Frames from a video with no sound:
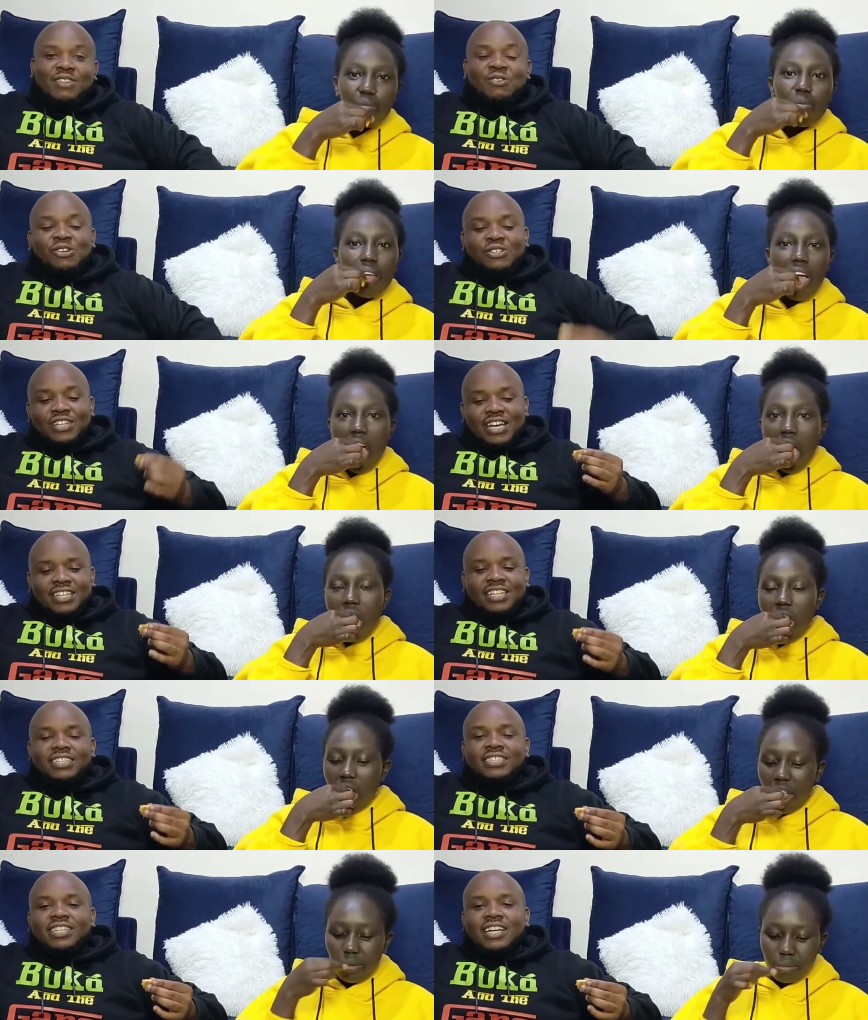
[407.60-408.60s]
Speaker 1: yeah, there are. yeah,
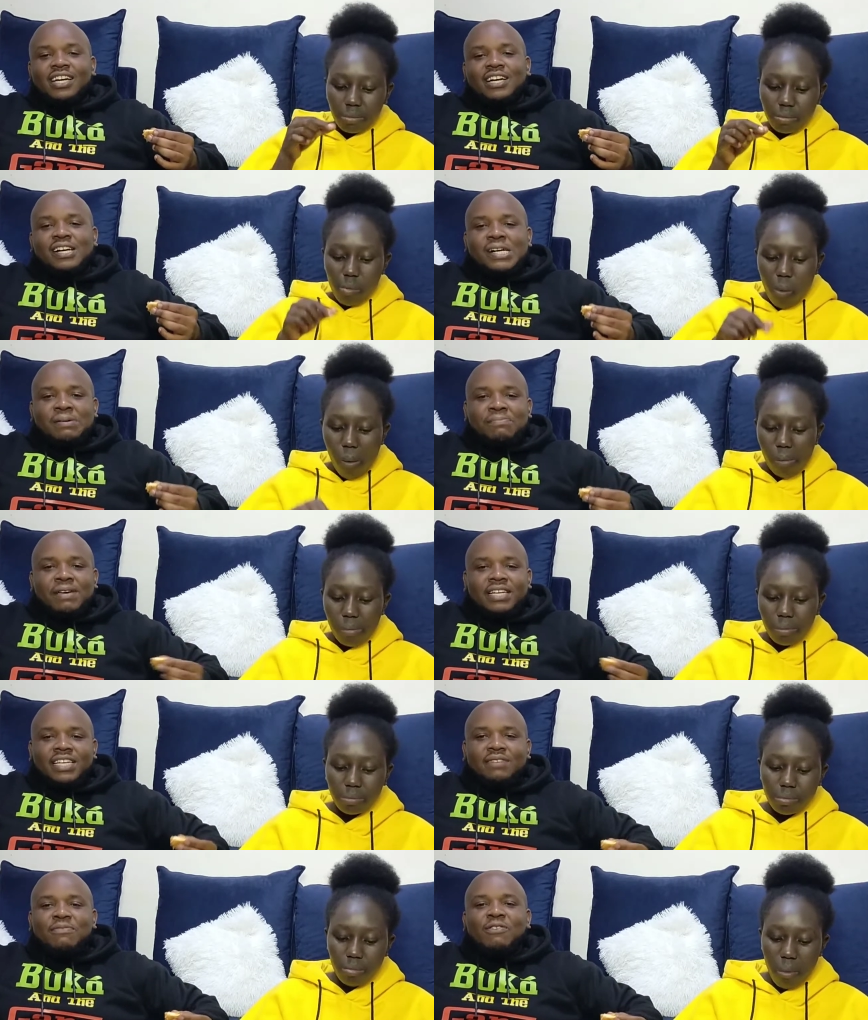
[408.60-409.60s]
there's uh,
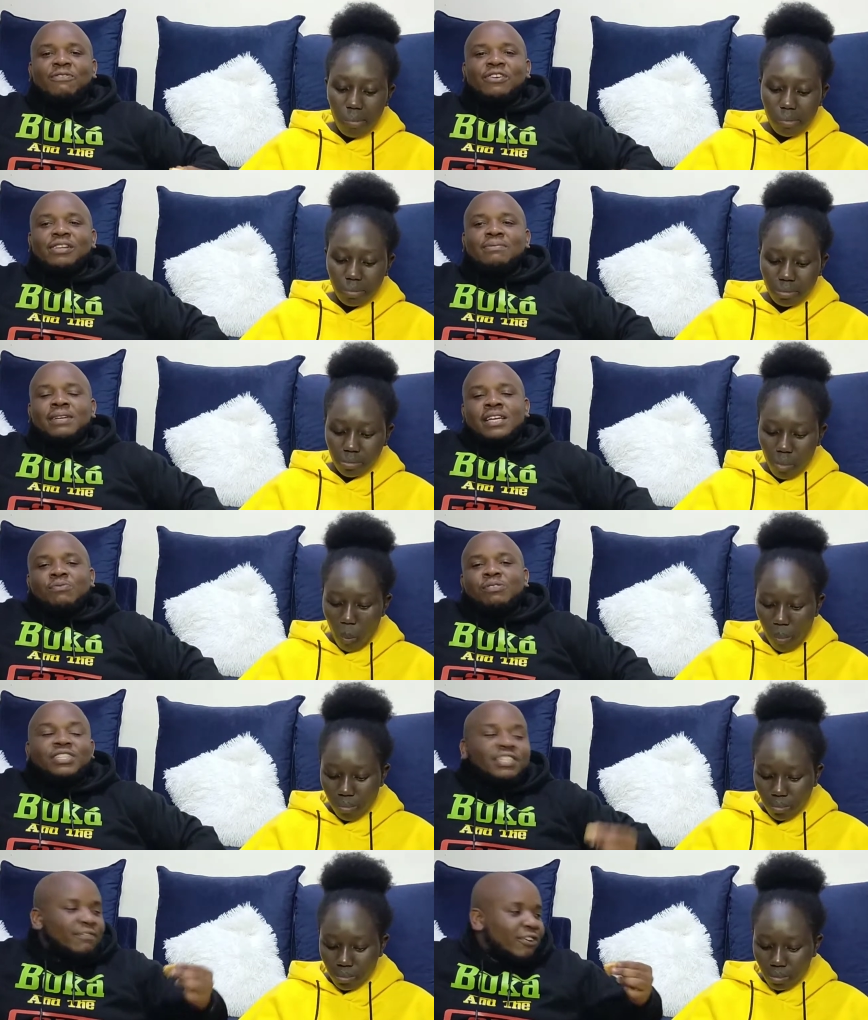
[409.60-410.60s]
making a film
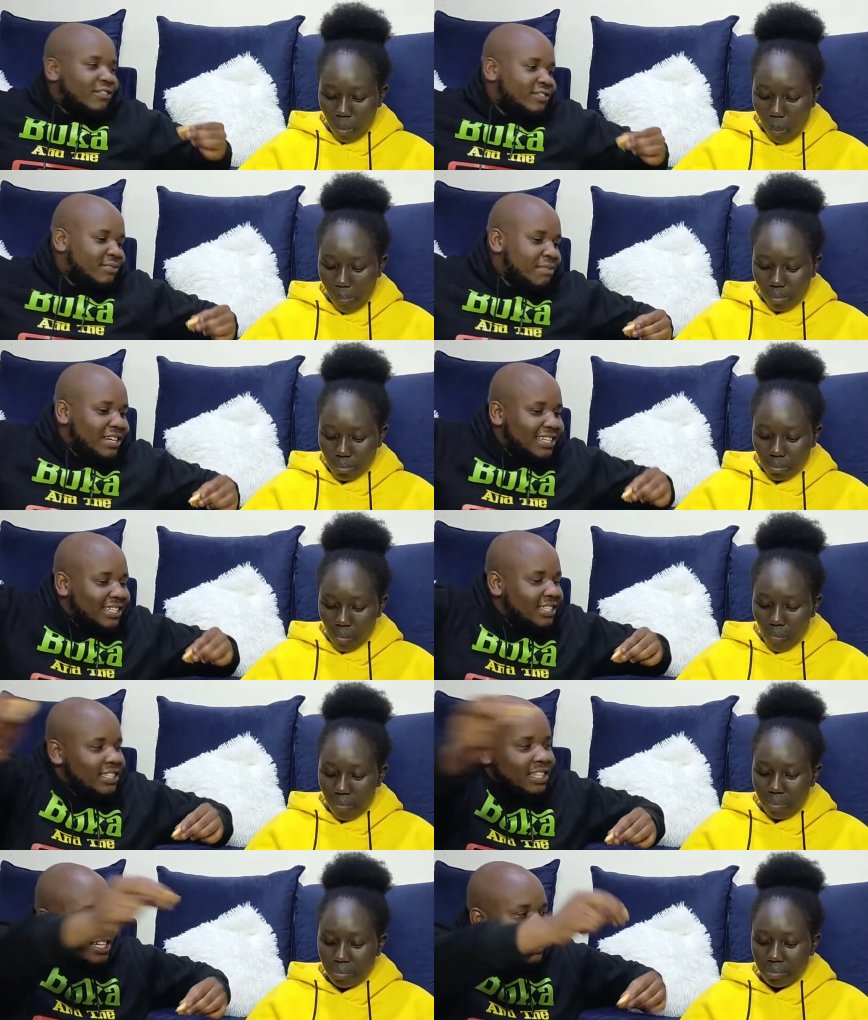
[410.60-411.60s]
which involves
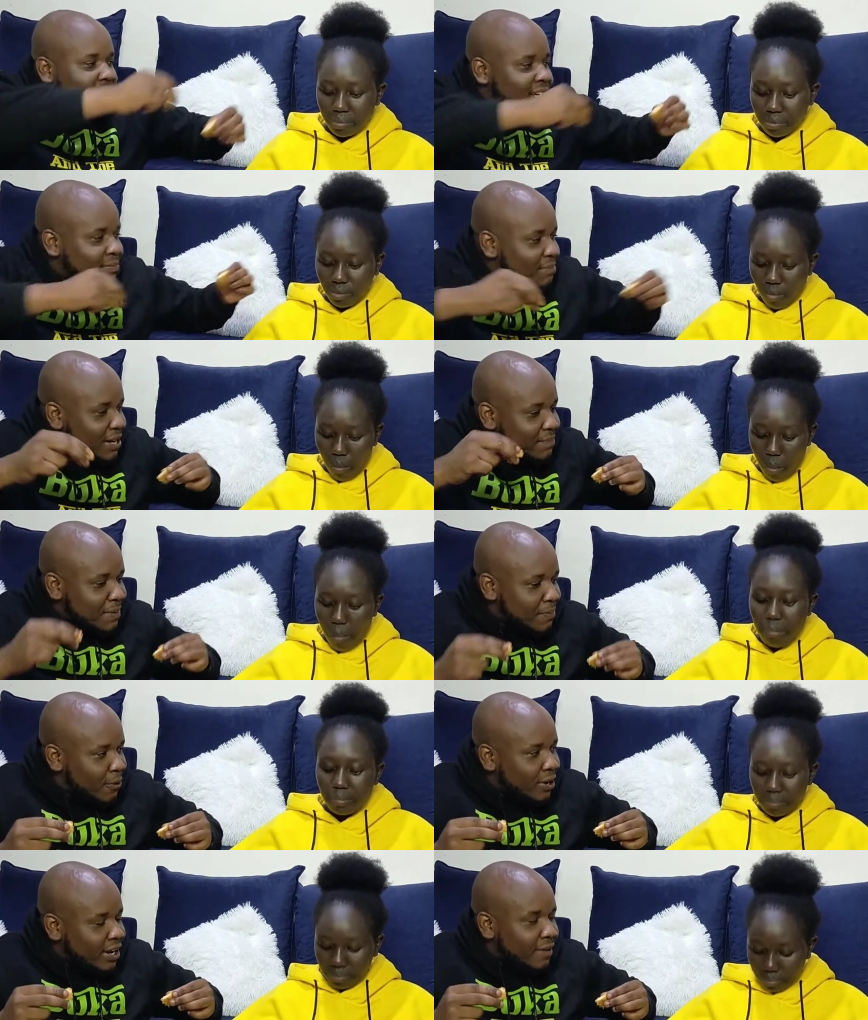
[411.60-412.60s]
many many
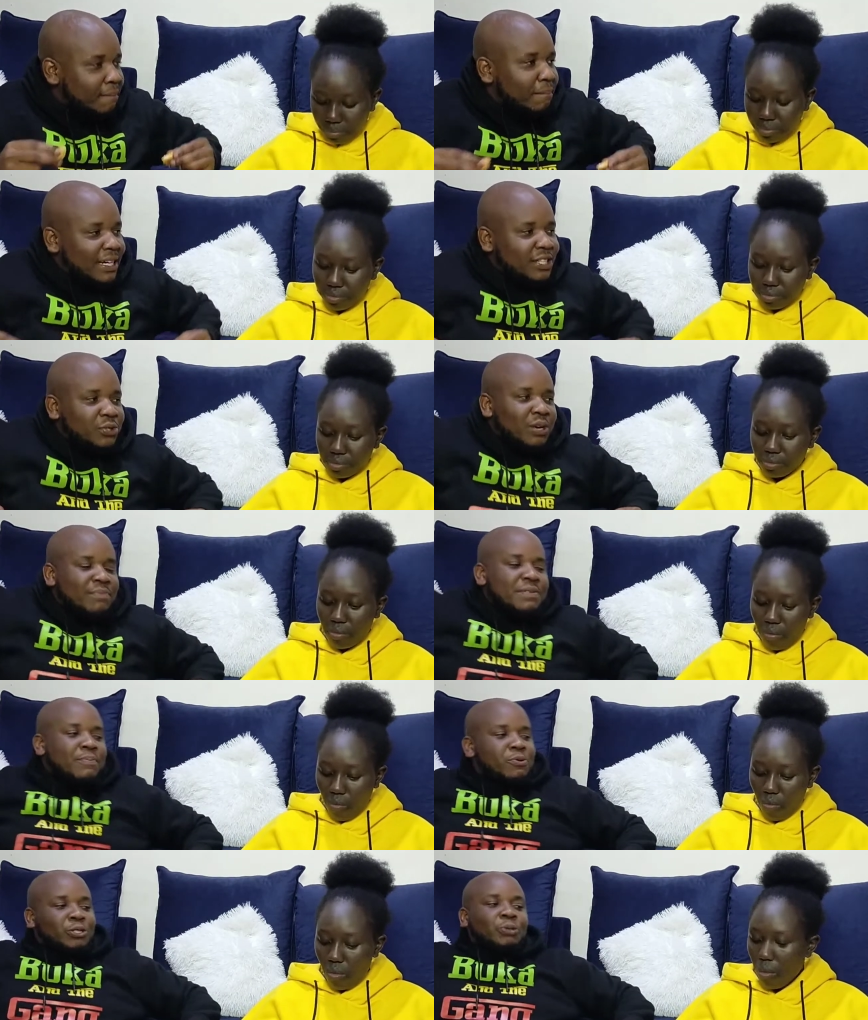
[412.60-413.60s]
people, but you can be
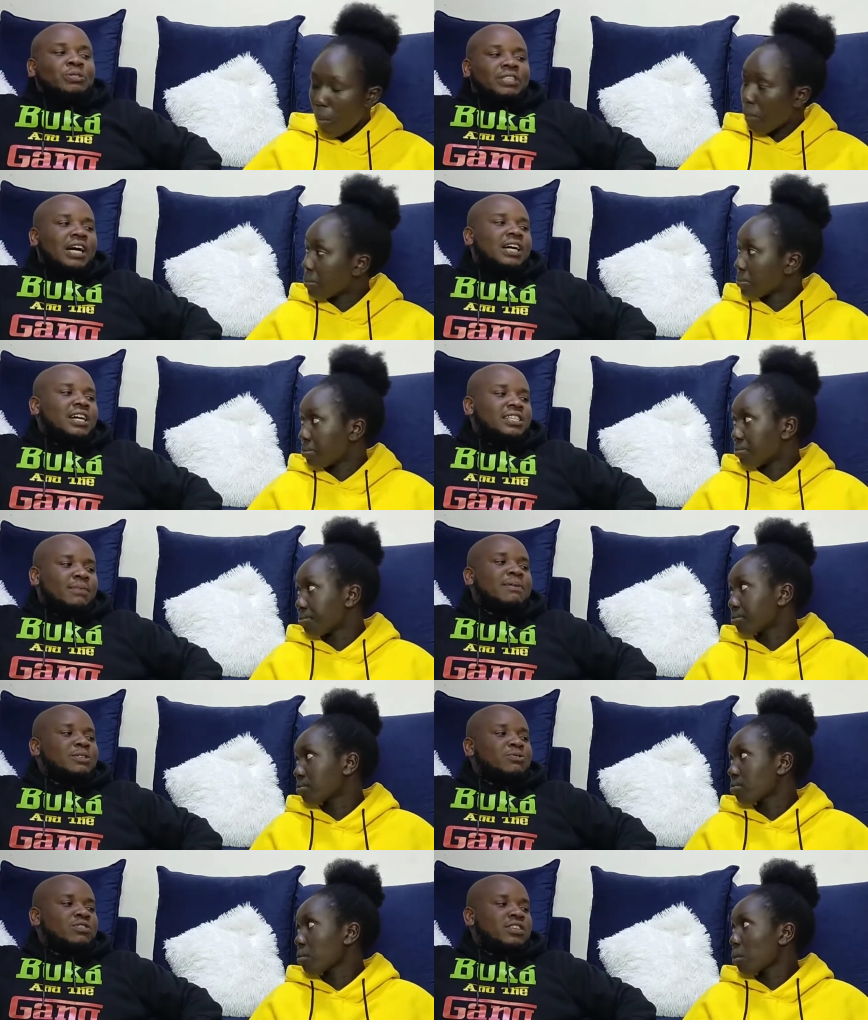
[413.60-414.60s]
a producer as a
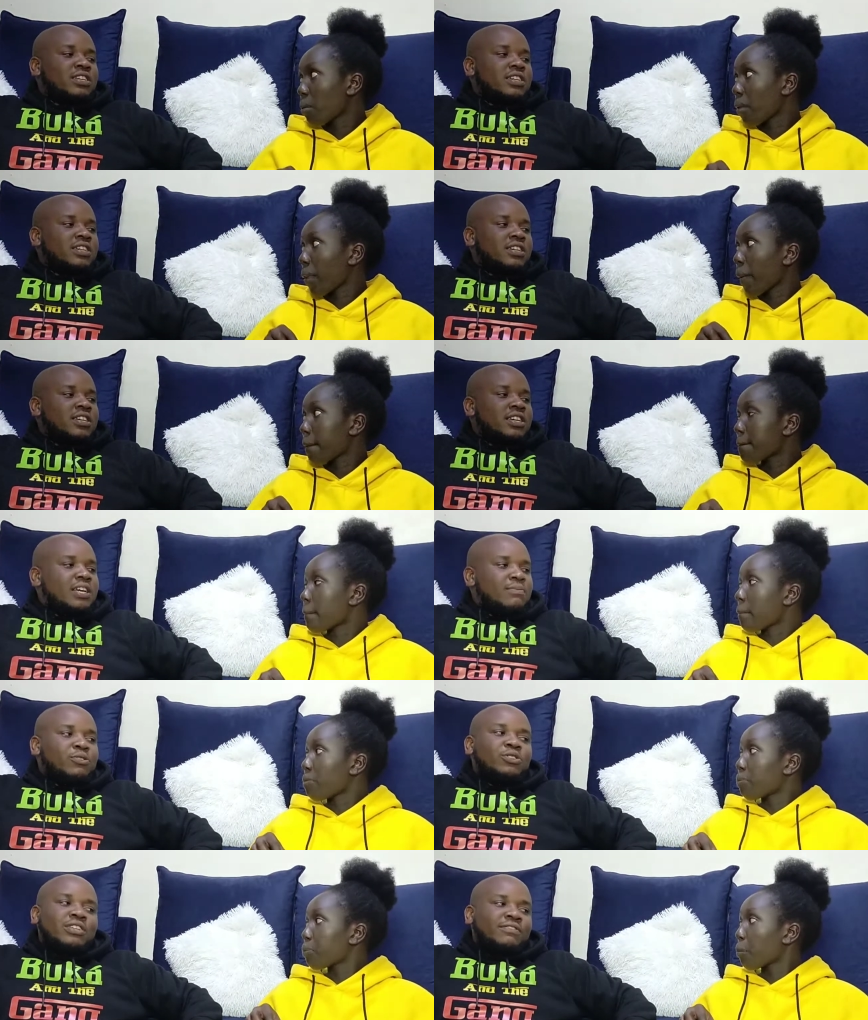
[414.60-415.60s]
person and
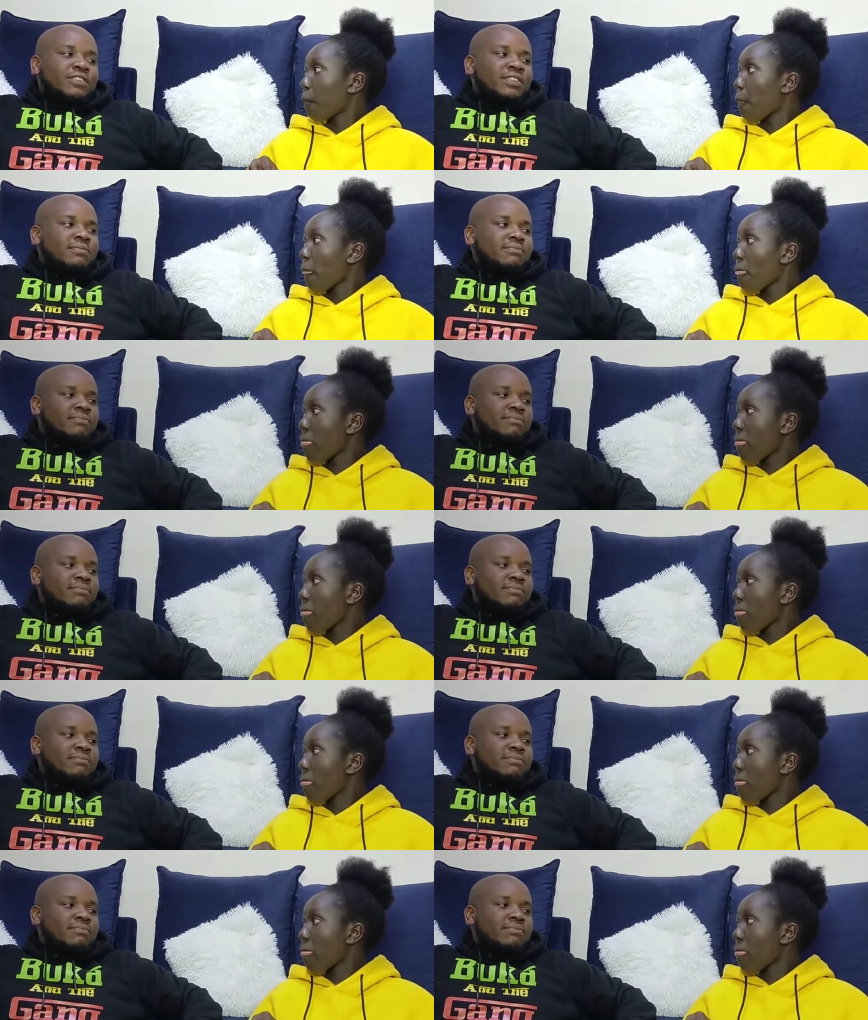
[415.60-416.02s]
produce a film.